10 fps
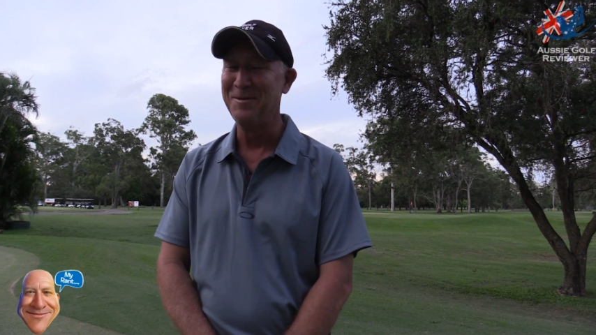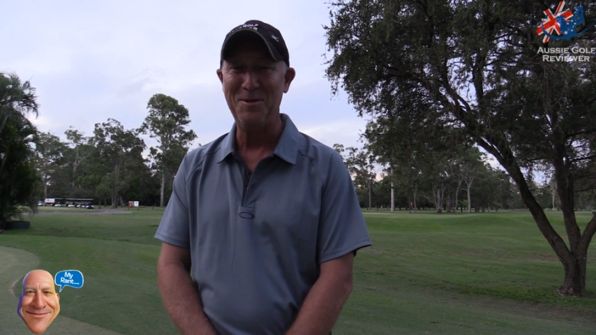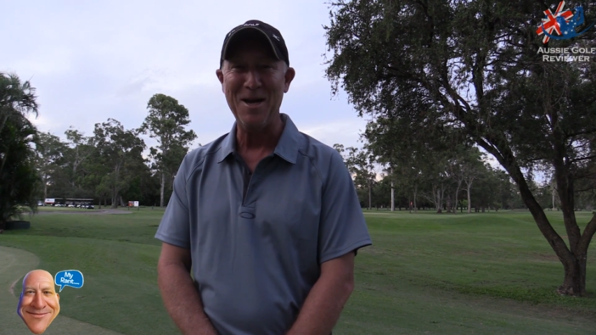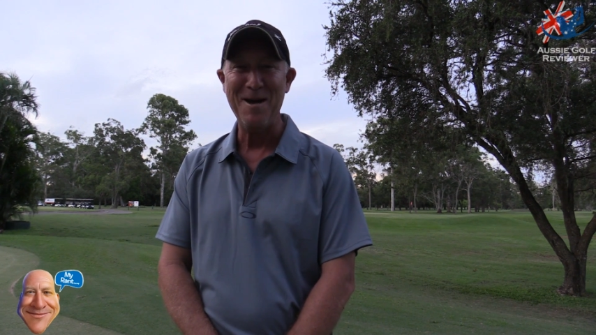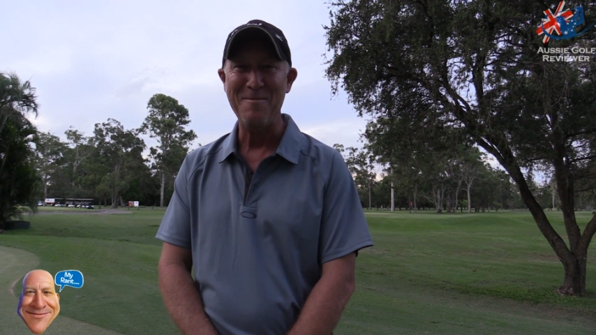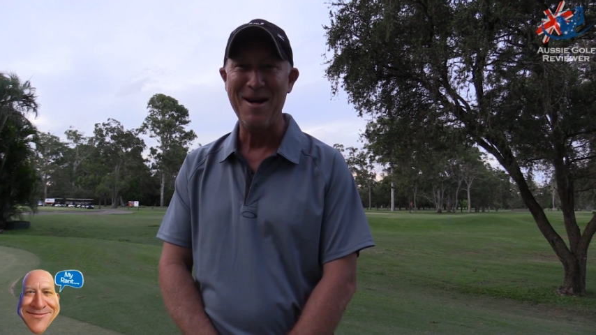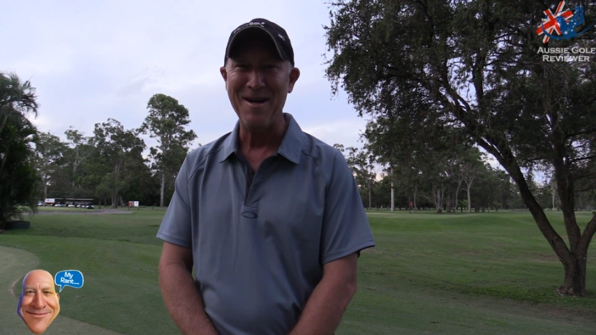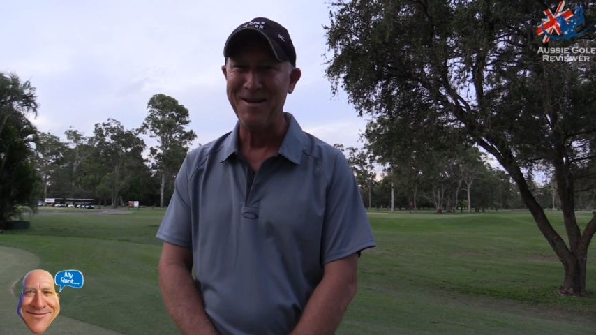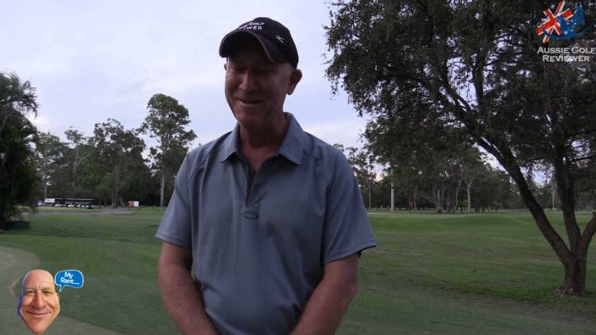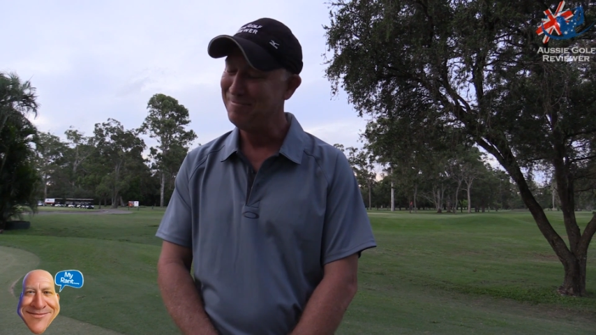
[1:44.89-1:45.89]

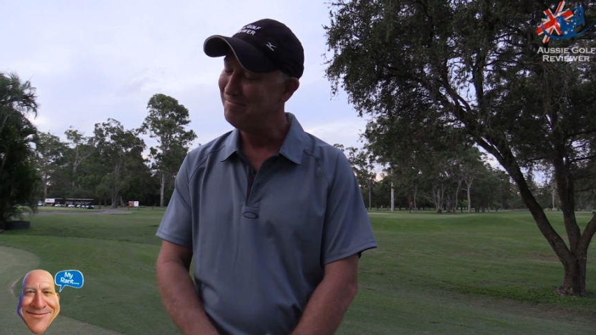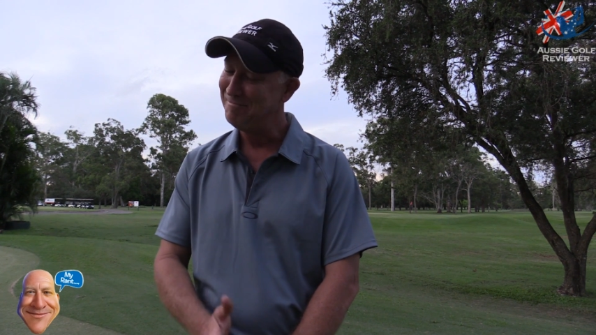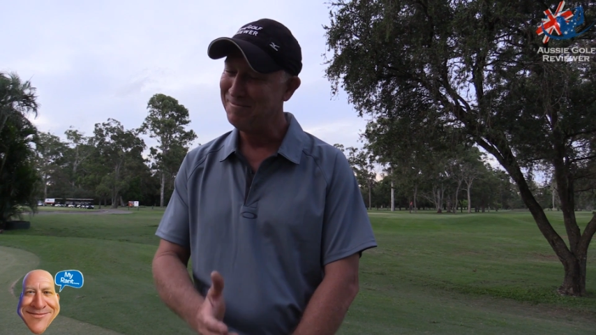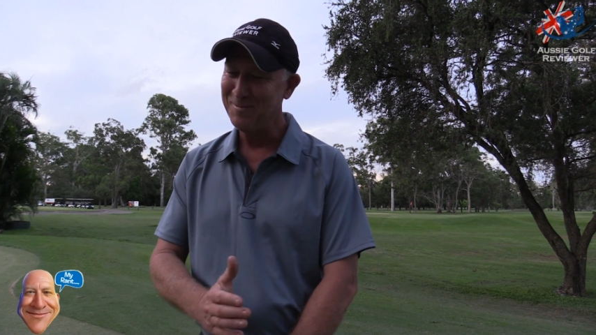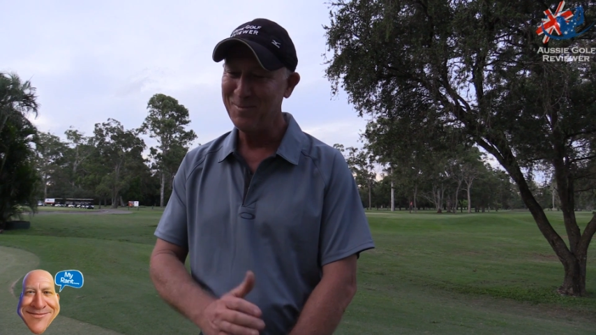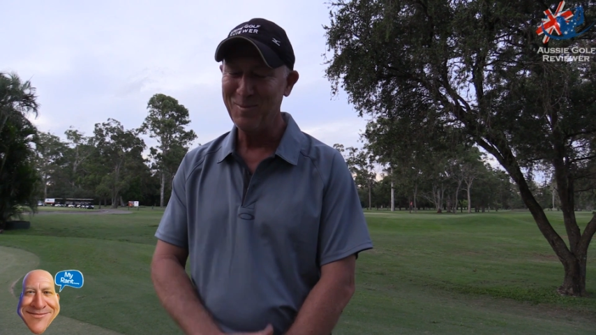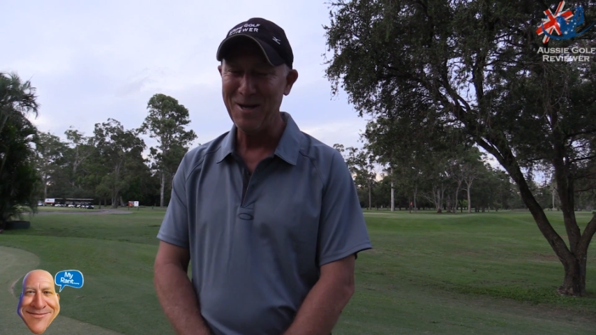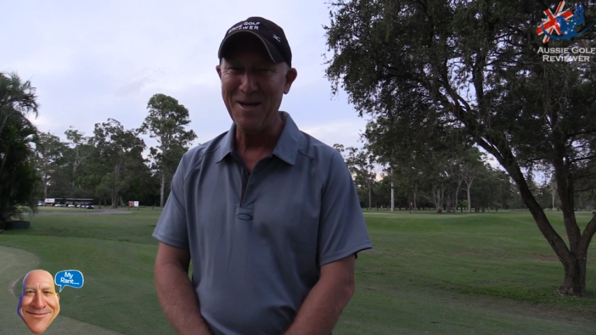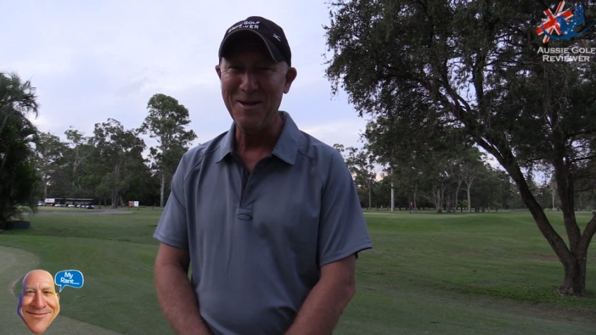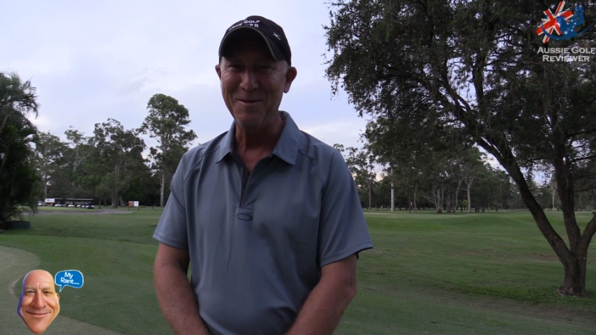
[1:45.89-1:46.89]
Speaker 1: J-Mac,
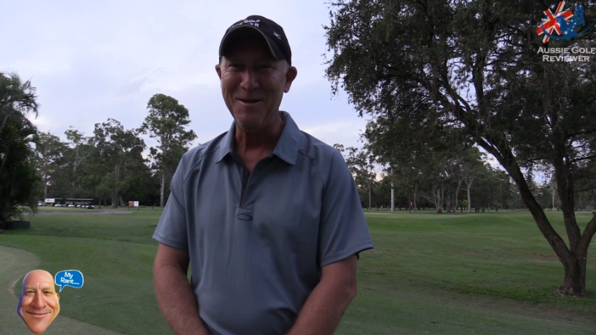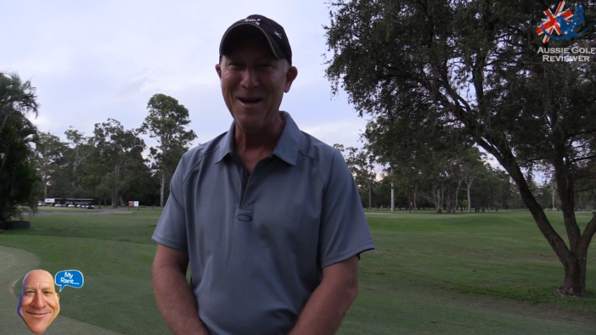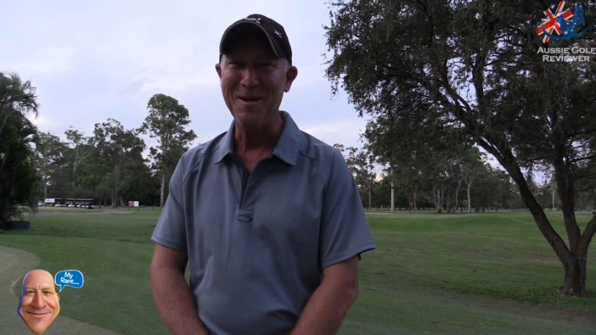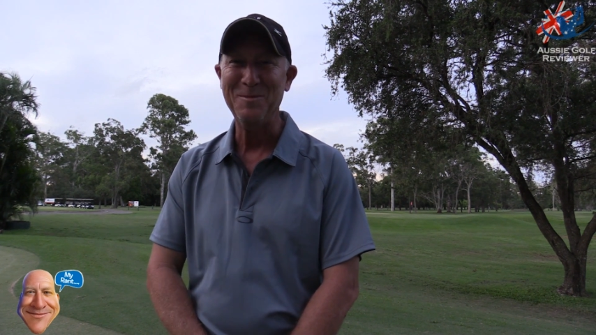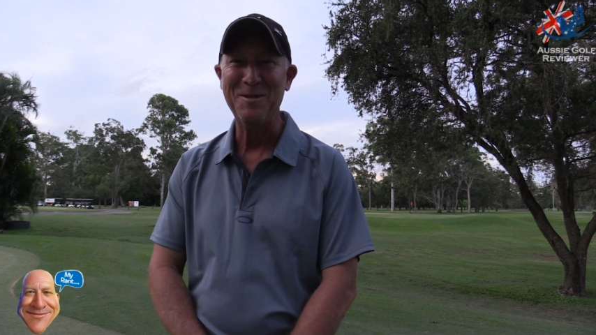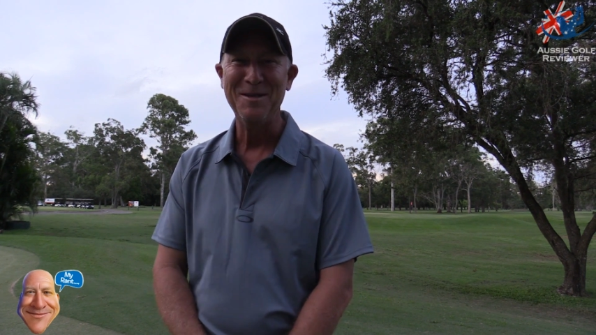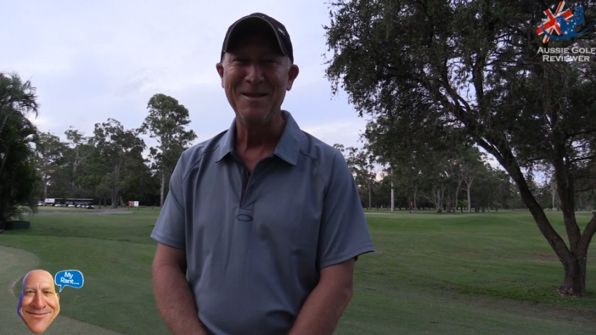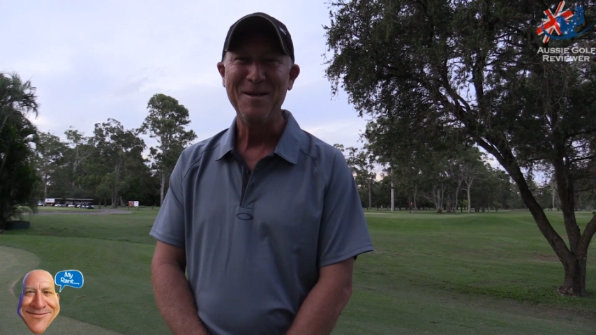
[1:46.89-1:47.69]
plenty of good names.